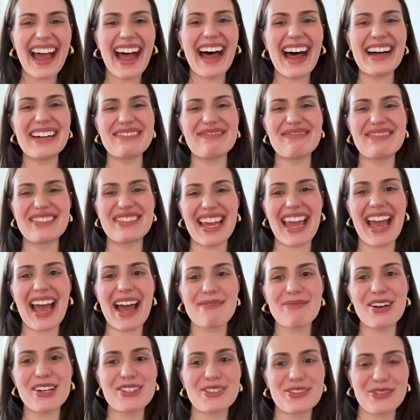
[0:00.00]

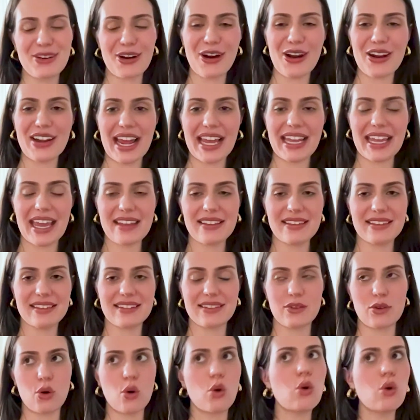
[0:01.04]
How Brands Grow, and I
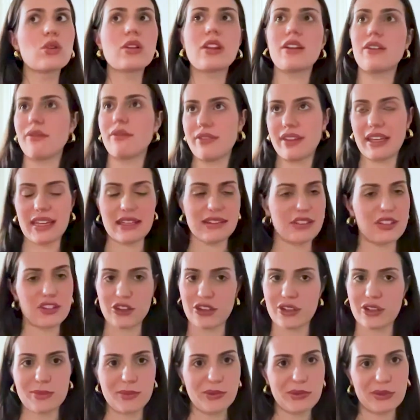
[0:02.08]
guess all of the
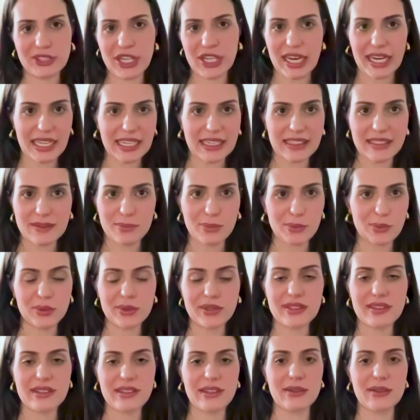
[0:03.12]
Institute's book, Jenny's
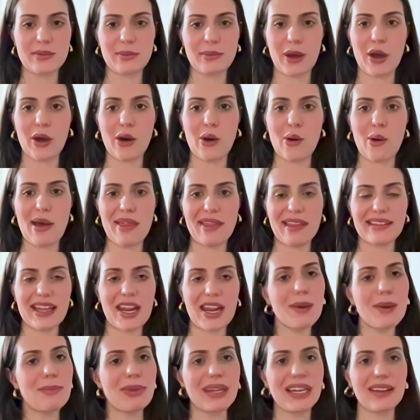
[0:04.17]
books as well. I think
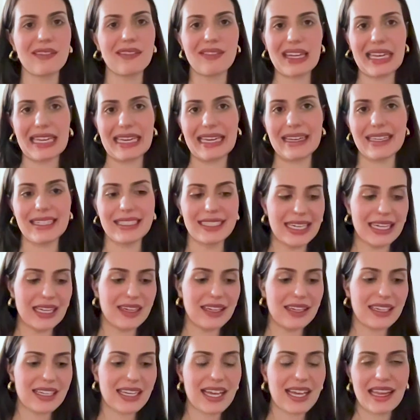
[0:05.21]
they're a bit of a
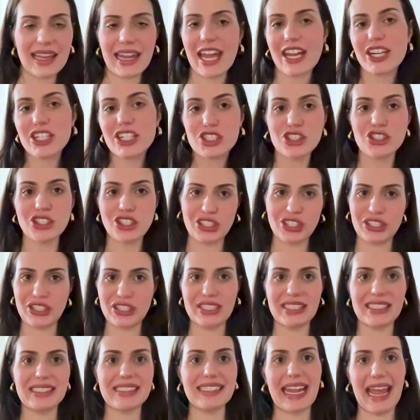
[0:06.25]

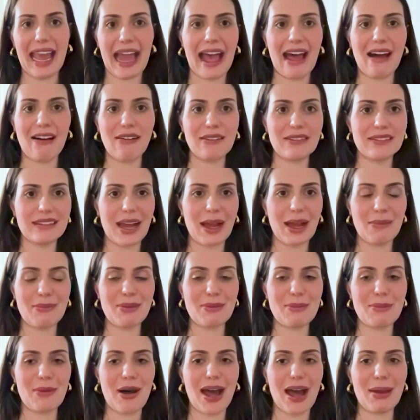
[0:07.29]
collection now,
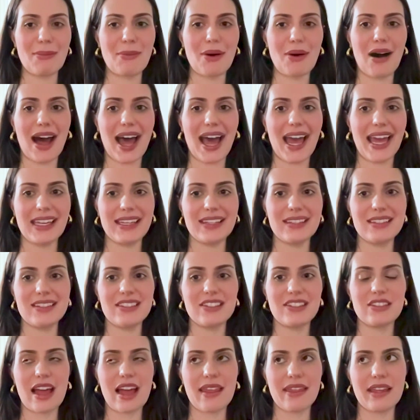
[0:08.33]
in my mind.
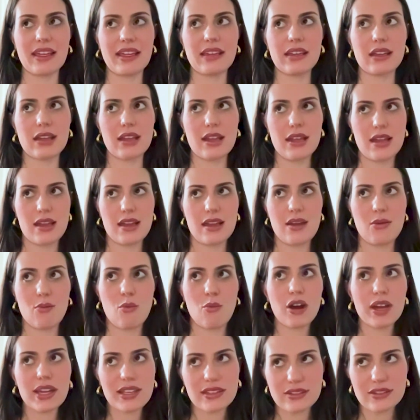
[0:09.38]
I think
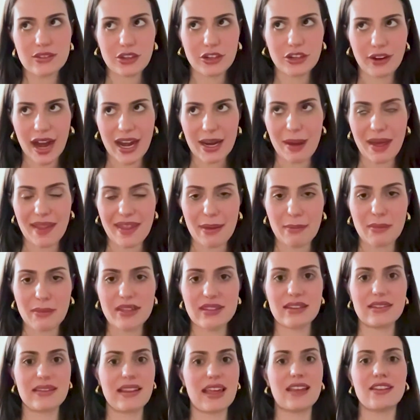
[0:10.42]
what is so great about them
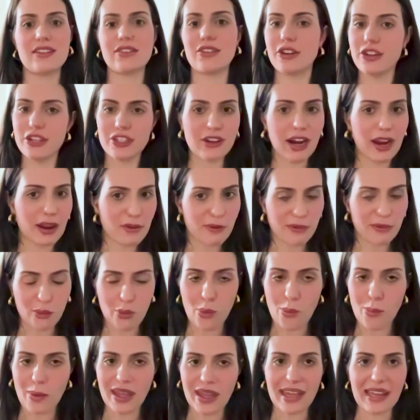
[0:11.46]
is that they're so
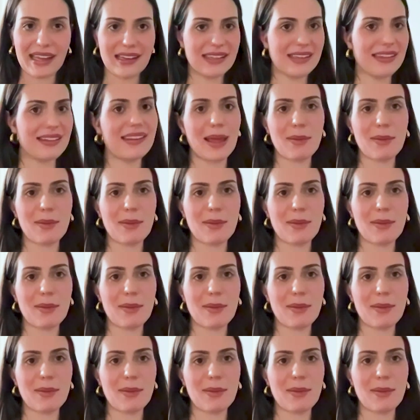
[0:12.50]
straightforward.